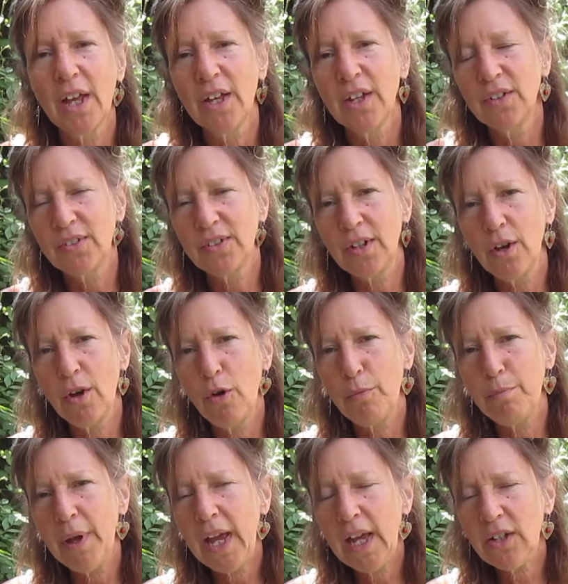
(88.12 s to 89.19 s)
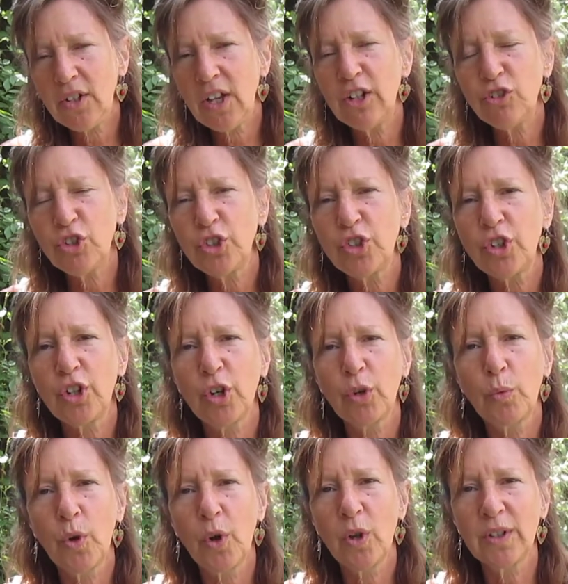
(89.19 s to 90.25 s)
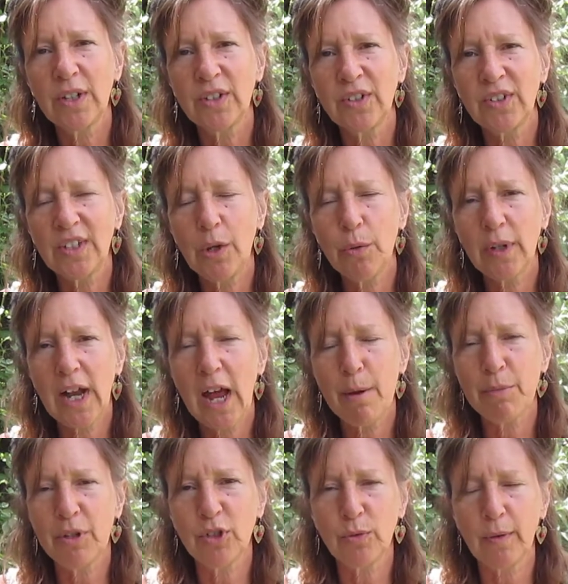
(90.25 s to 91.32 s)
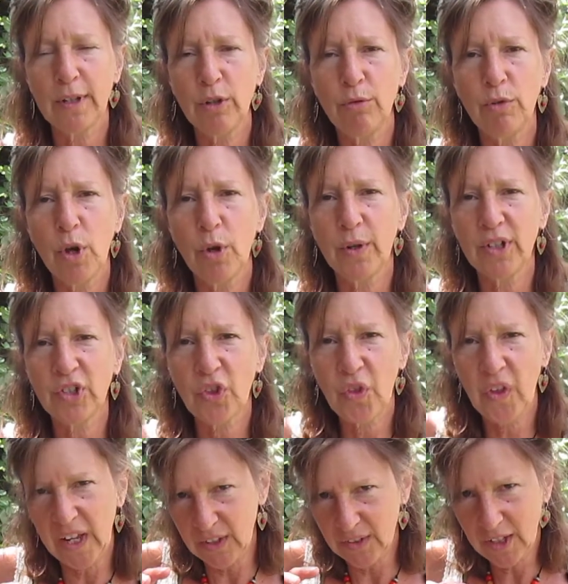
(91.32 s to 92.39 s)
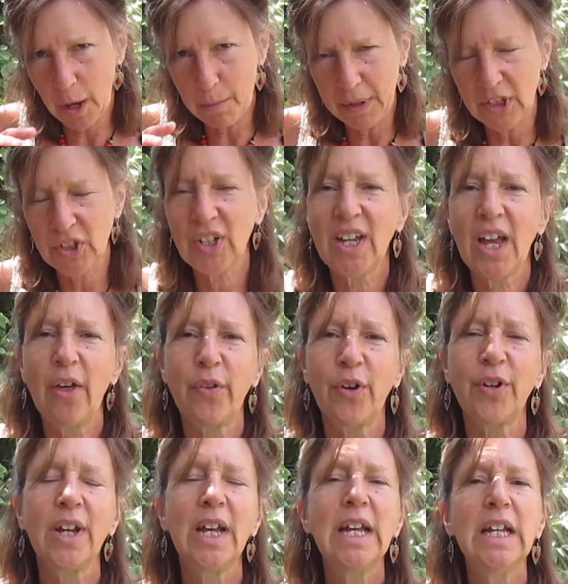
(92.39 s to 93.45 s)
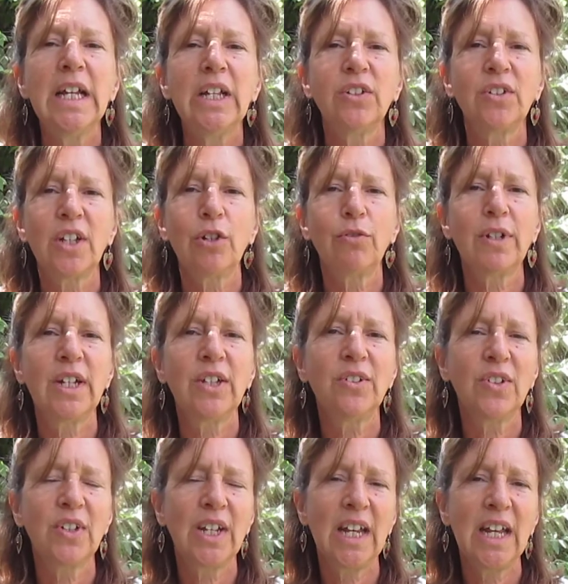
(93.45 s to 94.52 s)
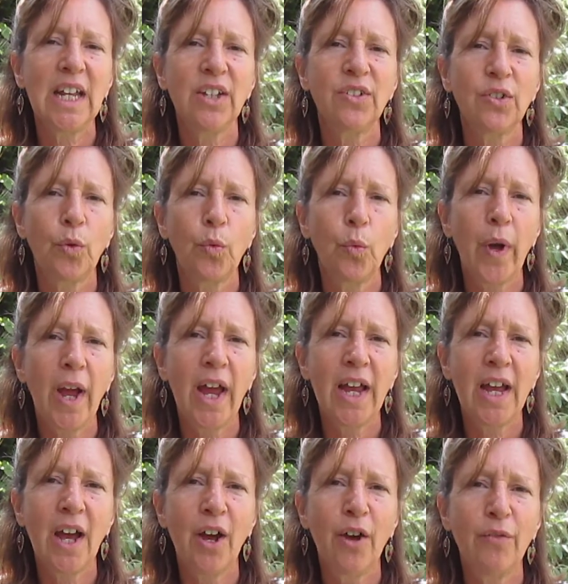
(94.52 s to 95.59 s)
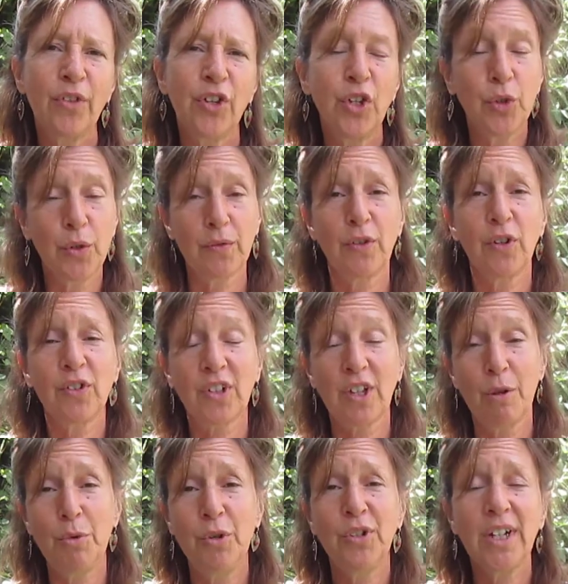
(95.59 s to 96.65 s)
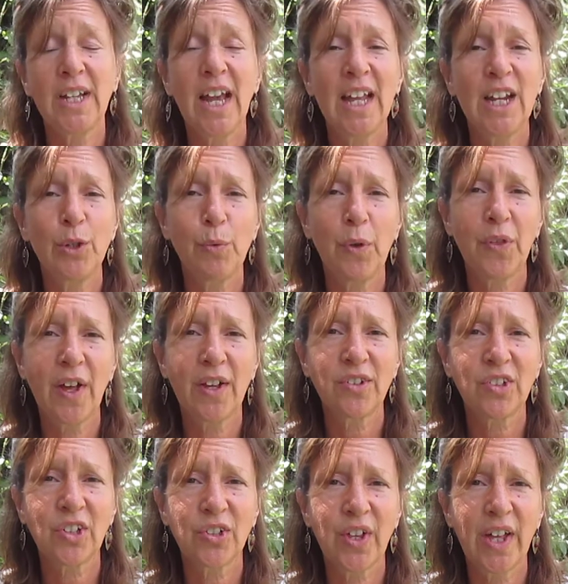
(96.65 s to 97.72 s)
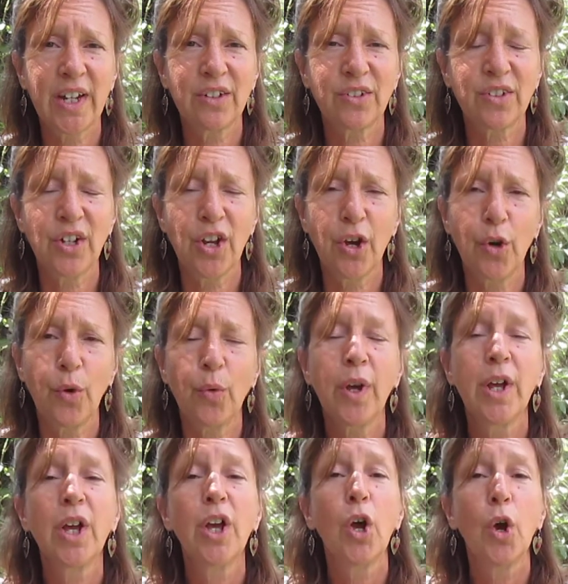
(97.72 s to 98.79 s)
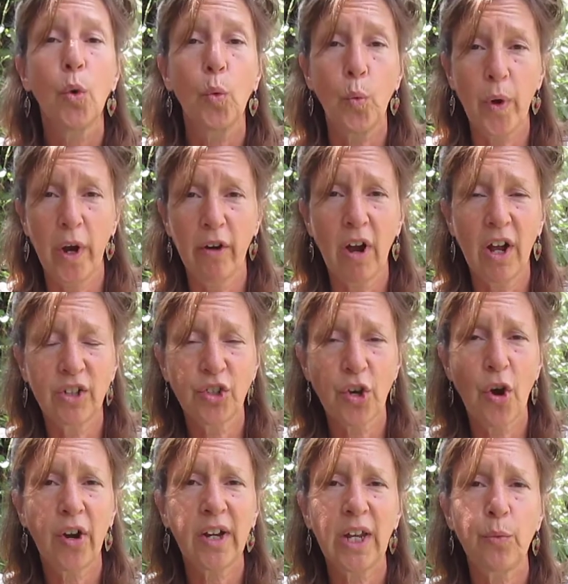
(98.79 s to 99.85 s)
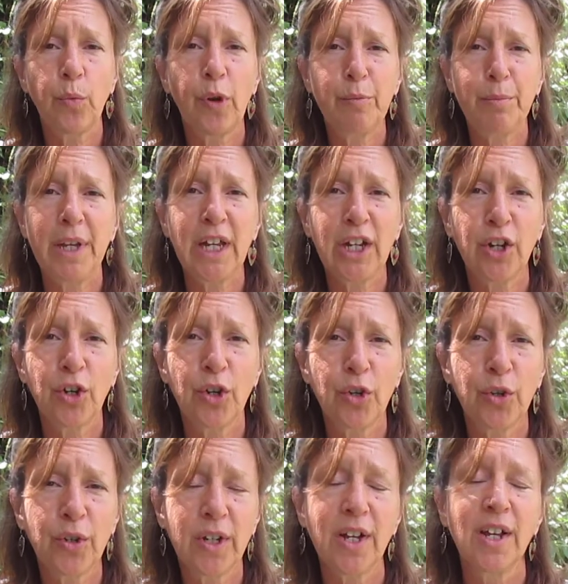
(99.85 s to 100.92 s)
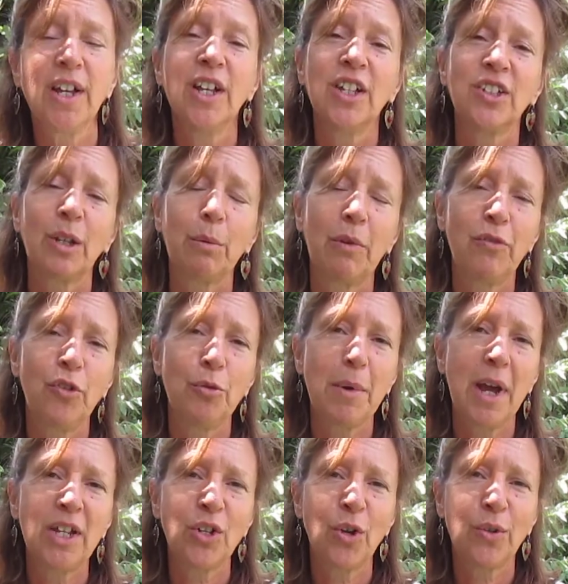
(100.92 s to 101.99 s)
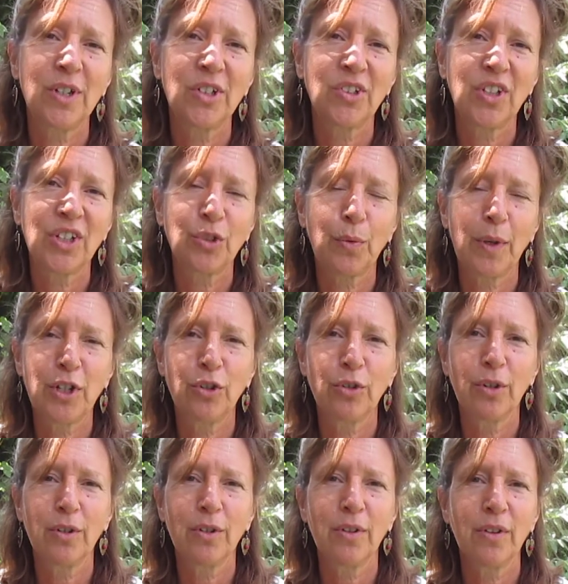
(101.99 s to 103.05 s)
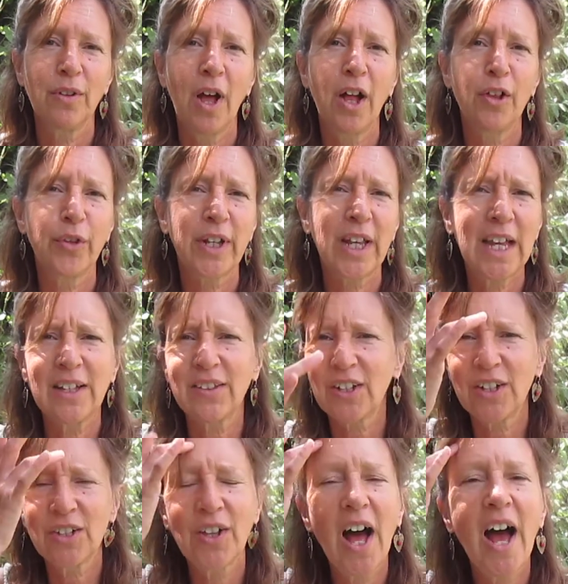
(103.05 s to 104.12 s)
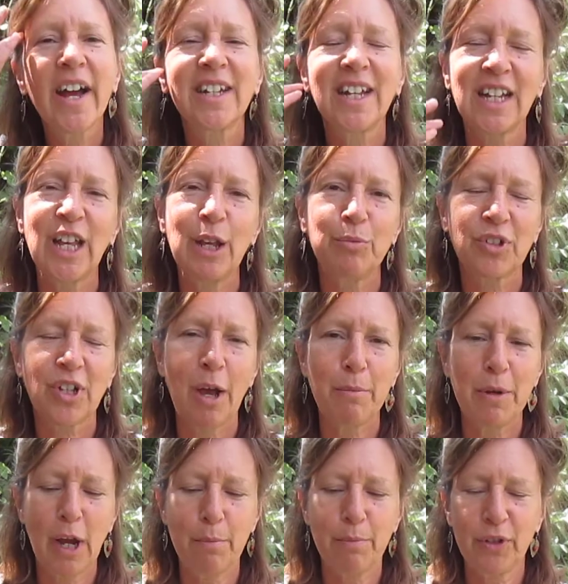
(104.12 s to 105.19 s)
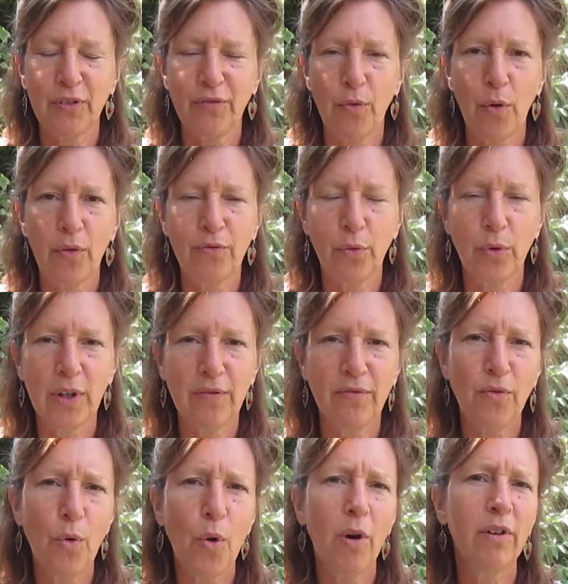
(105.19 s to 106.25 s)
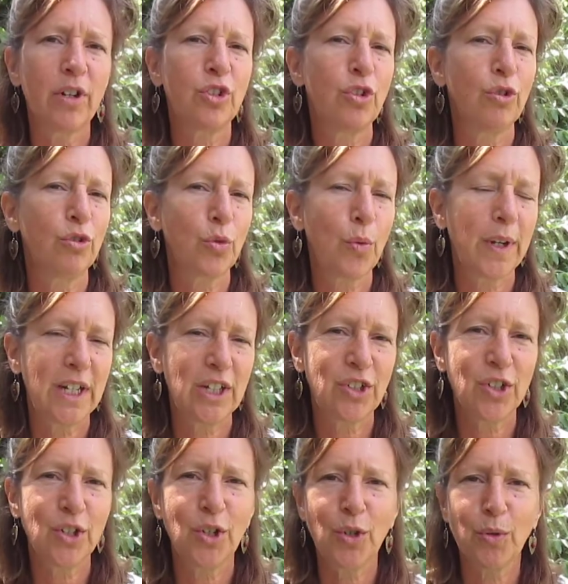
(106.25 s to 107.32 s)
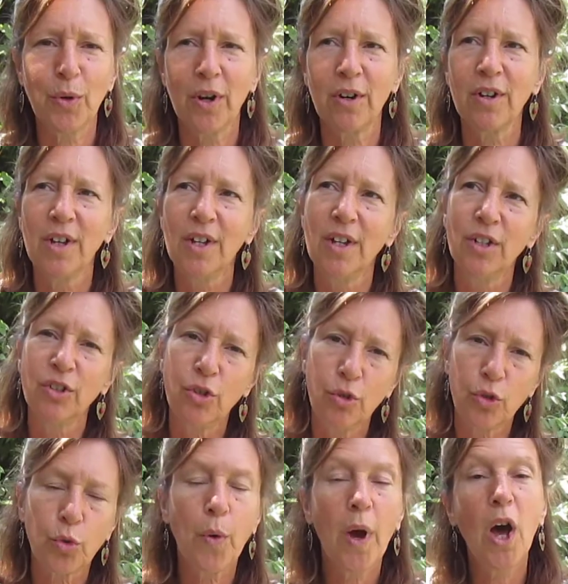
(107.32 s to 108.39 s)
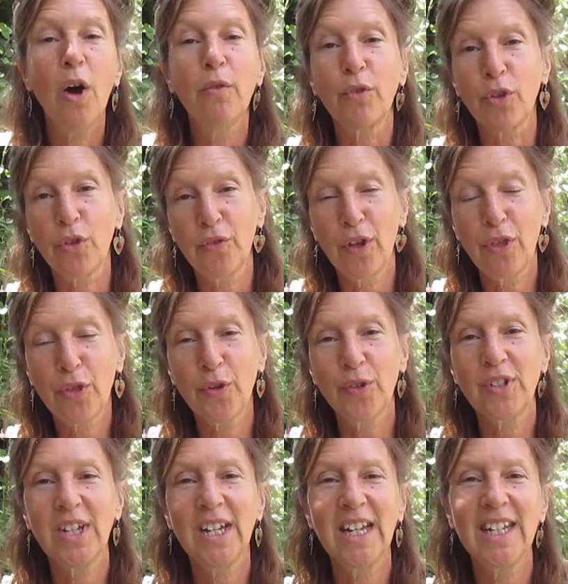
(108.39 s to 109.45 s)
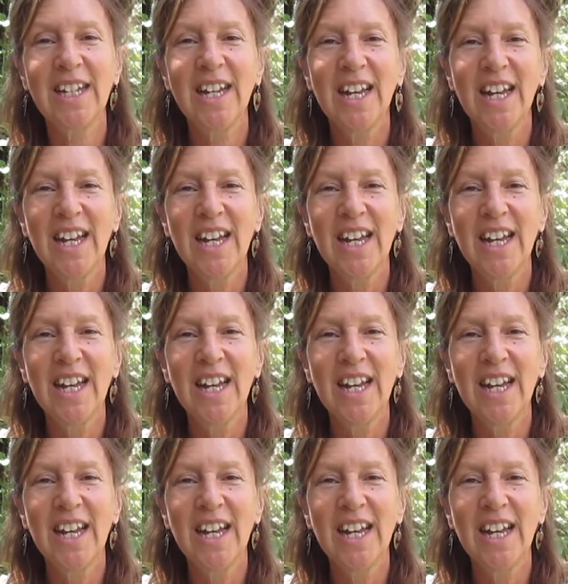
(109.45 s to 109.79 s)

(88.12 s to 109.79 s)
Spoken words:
So pay attention to your world and see what happens when you notice things coming together. Synchronicity is a way of the universe communicating with us to let us know we're on target, we're being heard. Some of you might notice this when you're looking at the clock. It keeps coming up as 4:44 or 2:22 or 2:12 or 3:13.